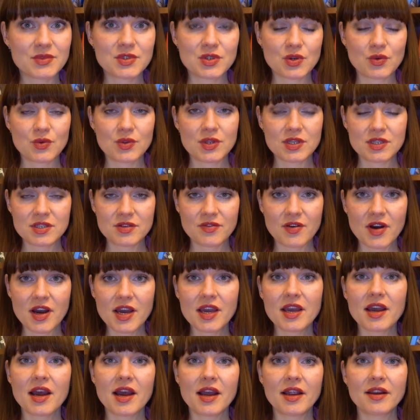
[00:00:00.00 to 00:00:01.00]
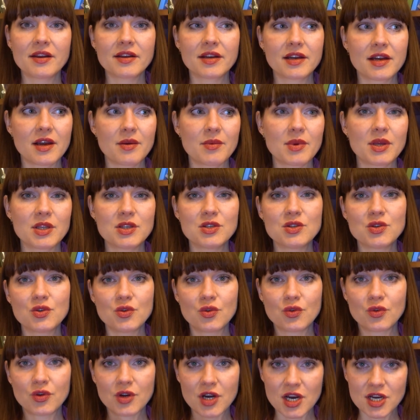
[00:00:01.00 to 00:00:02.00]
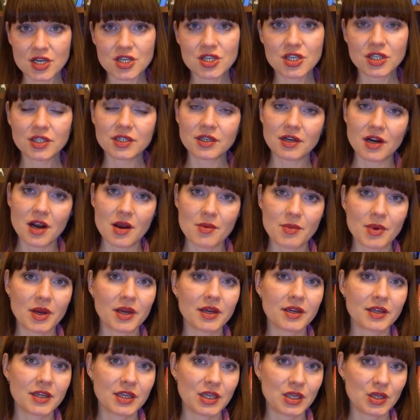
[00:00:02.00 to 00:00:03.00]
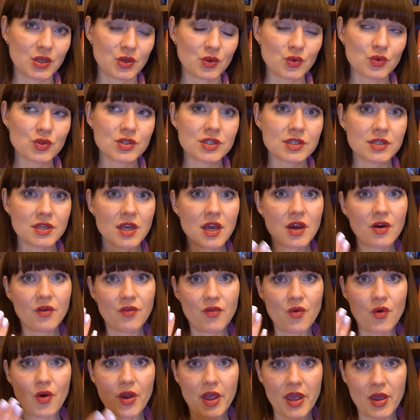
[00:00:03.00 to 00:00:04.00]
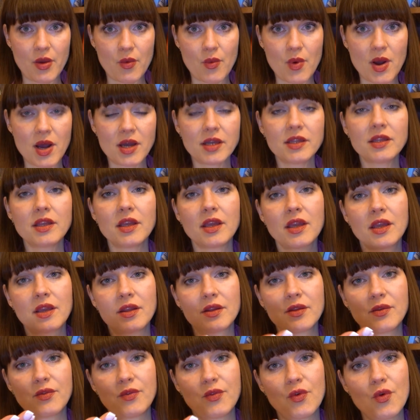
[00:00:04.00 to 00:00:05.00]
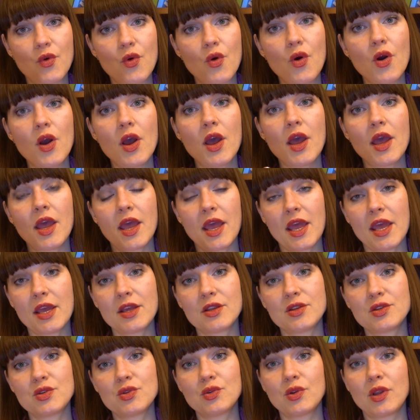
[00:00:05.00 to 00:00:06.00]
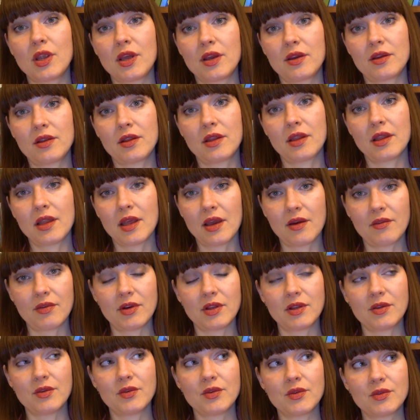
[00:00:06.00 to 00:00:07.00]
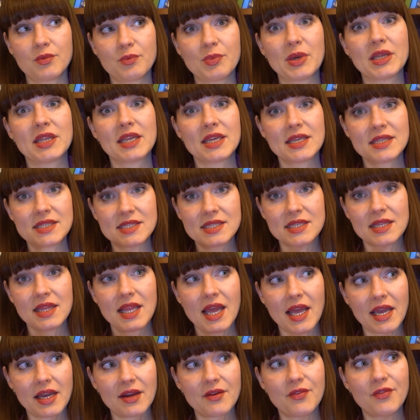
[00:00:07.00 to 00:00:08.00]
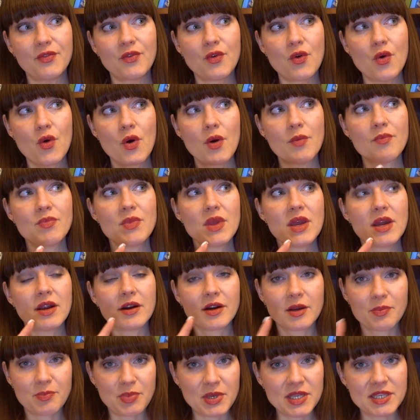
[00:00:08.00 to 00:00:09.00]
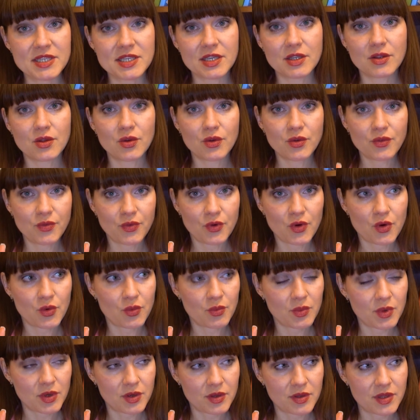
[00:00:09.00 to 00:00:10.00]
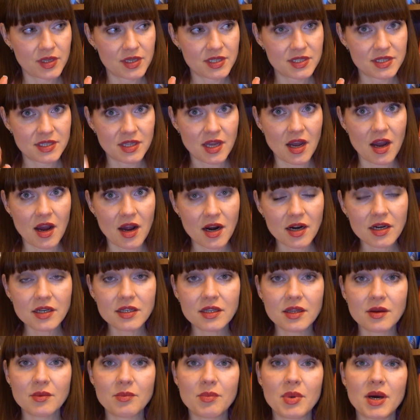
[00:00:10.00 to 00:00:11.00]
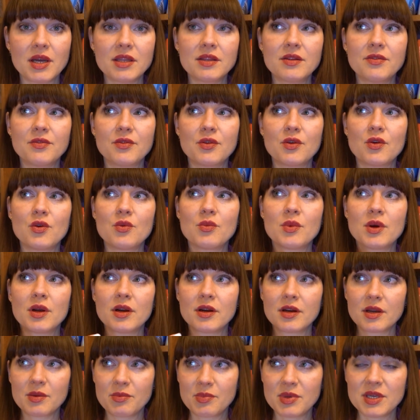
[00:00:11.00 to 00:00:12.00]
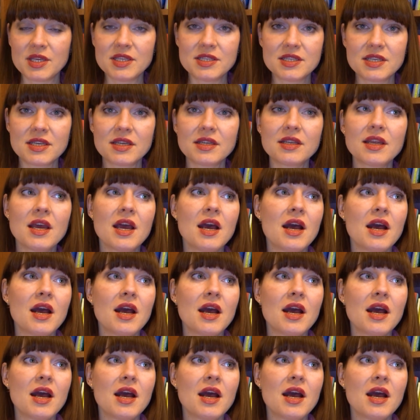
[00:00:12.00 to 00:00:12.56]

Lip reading: So that's why I recommend you Russian grammar in use for A1 and for A2 level. But it's like for repeating, not from the start, but from repeating.